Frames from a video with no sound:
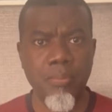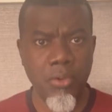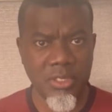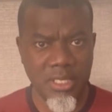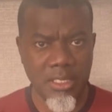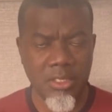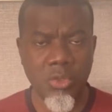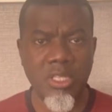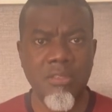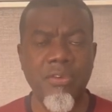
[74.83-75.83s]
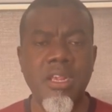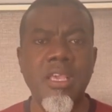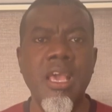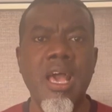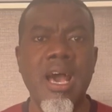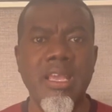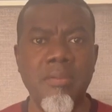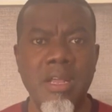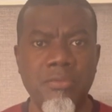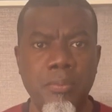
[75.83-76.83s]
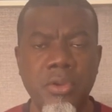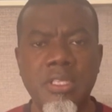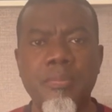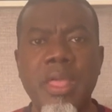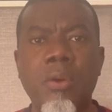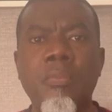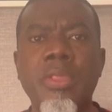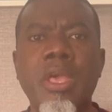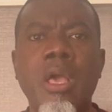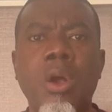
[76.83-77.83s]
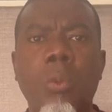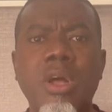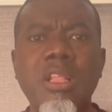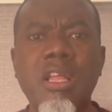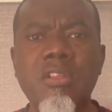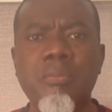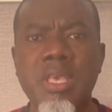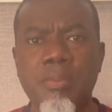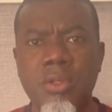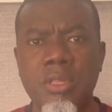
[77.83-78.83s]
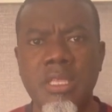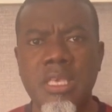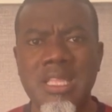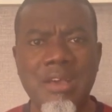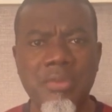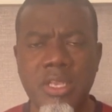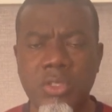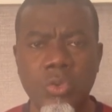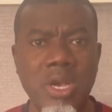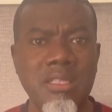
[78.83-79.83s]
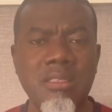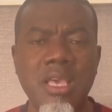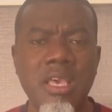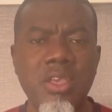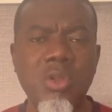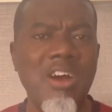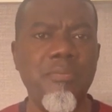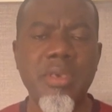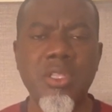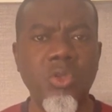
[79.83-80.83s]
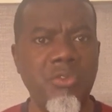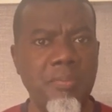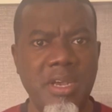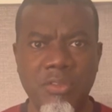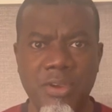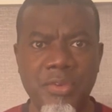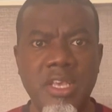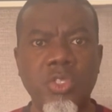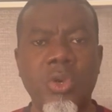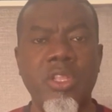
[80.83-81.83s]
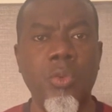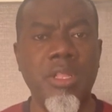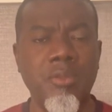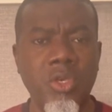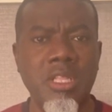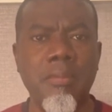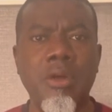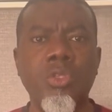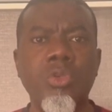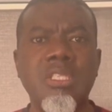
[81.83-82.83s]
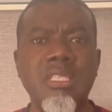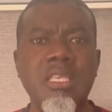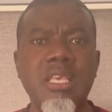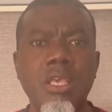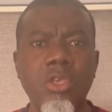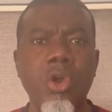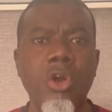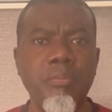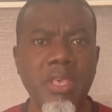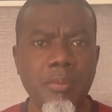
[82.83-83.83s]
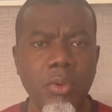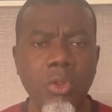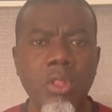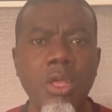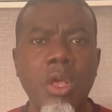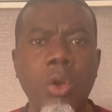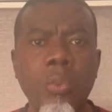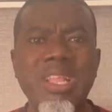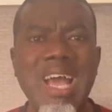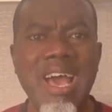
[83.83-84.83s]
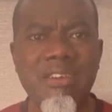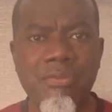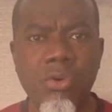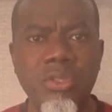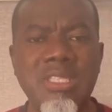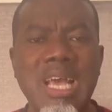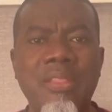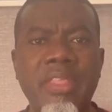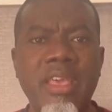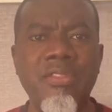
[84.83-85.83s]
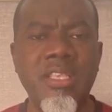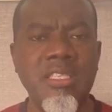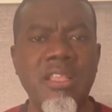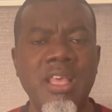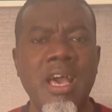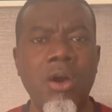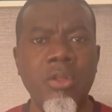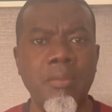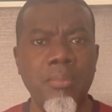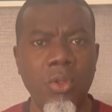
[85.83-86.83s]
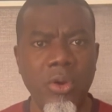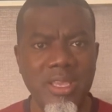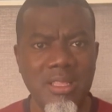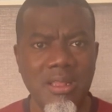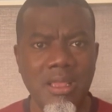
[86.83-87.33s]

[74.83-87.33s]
protein. So there's a very high demand for protein. Now, what a lot of people in Africa do, and you know, I've been to every part of Africa, so I know what I'm talking about. You see young people with iPhones and then they say they are unemployed.